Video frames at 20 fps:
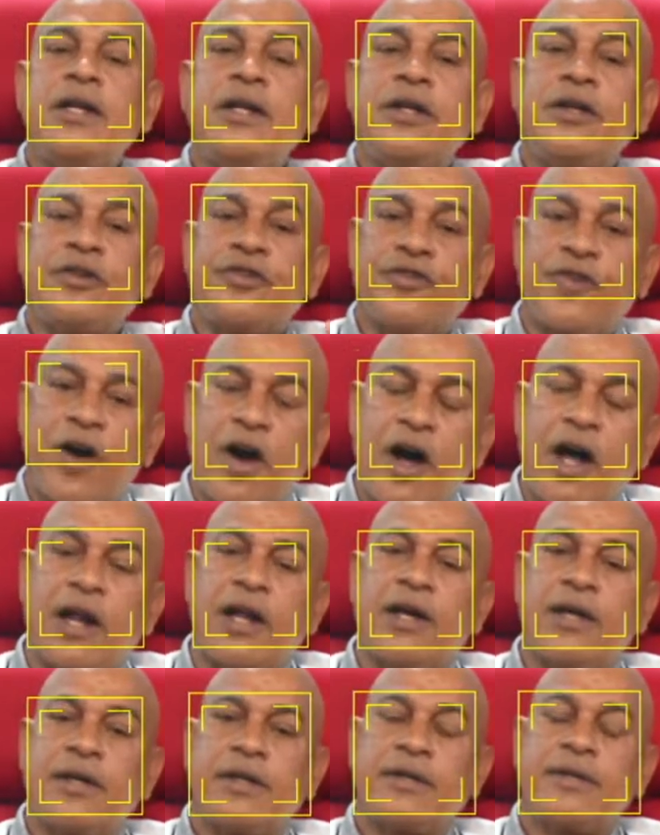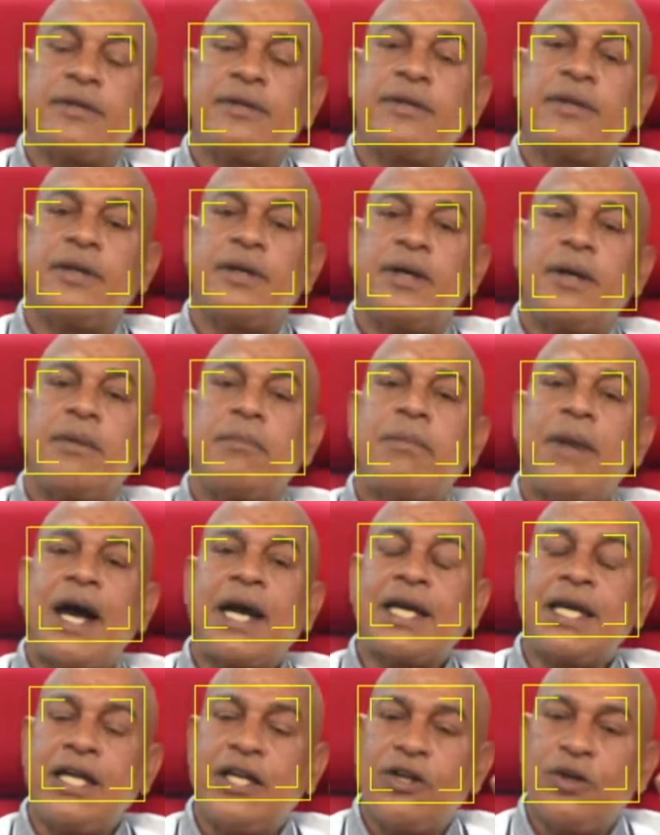trawler back
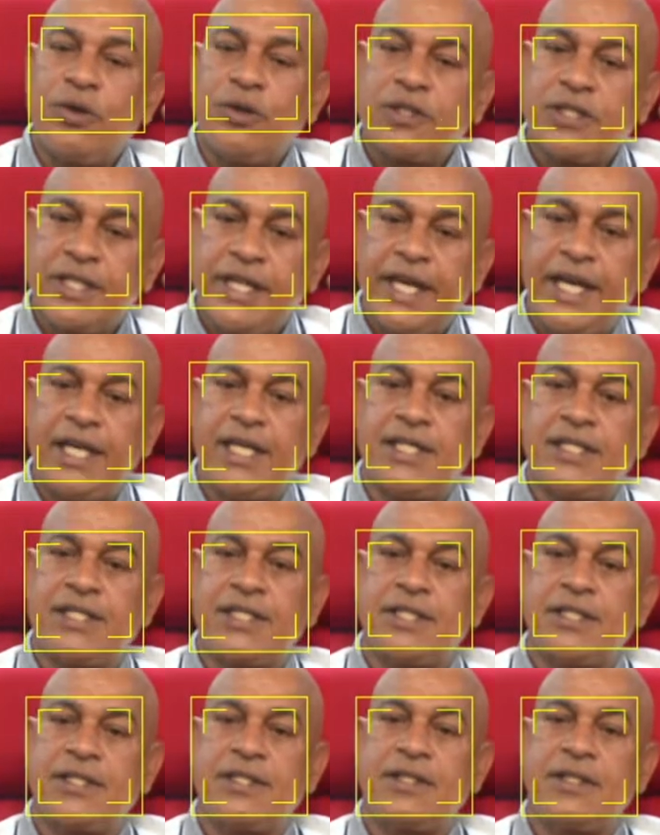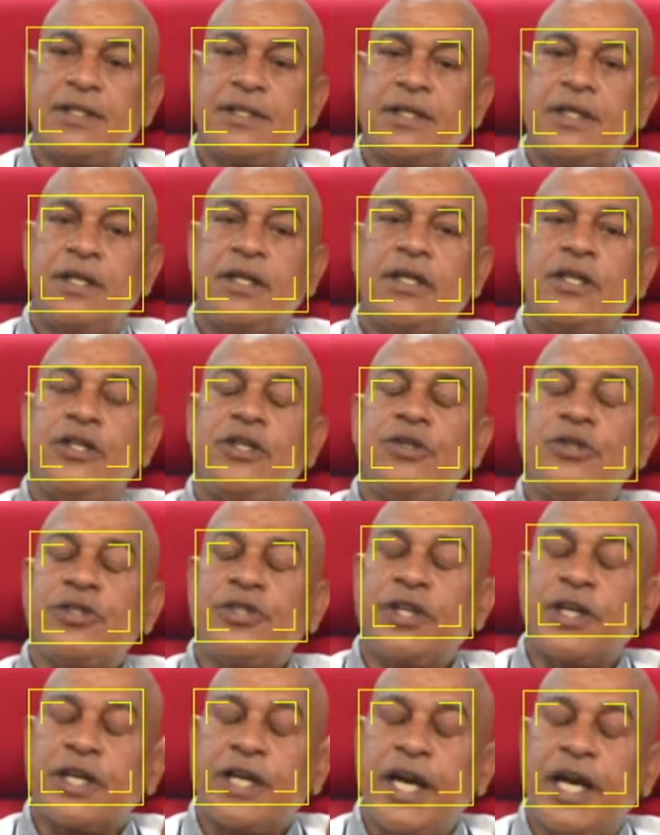in those days used to
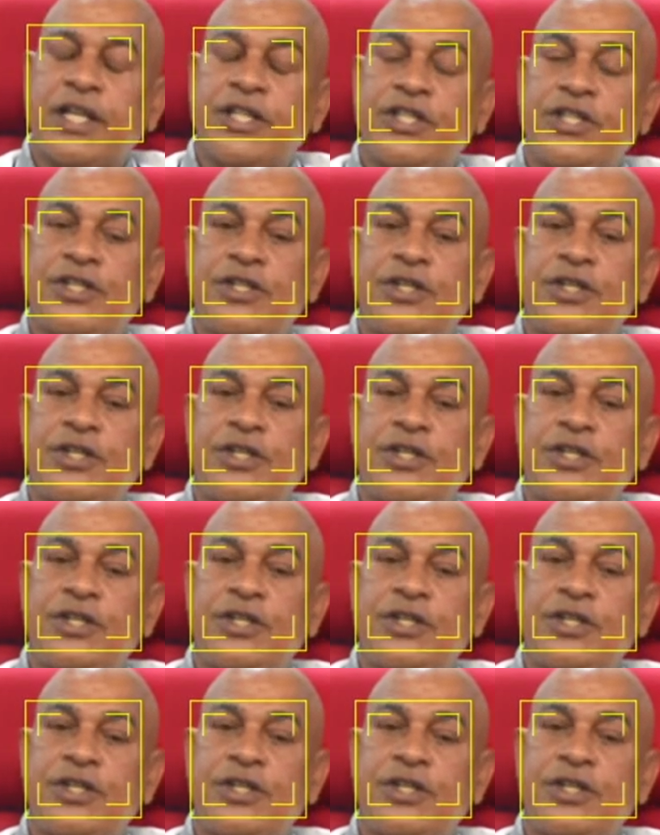catch